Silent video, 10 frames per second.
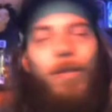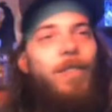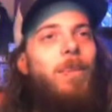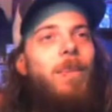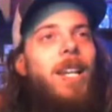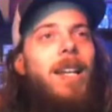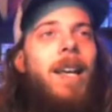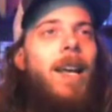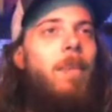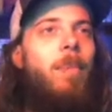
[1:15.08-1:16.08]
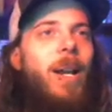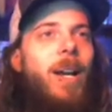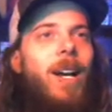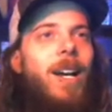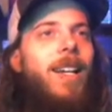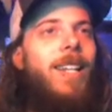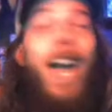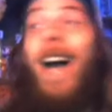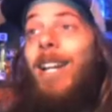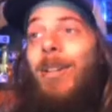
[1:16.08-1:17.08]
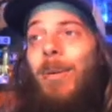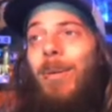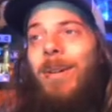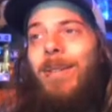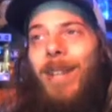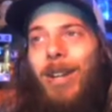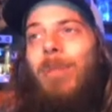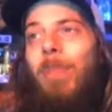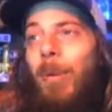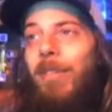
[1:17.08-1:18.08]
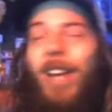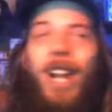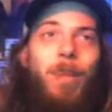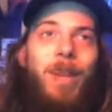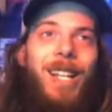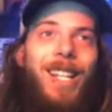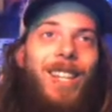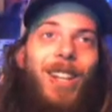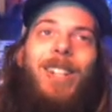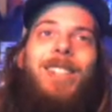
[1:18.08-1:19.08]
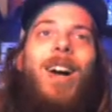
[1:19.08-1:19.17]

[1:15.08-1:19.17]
for me. But yeah, dude. That new Boba Fett helmet looks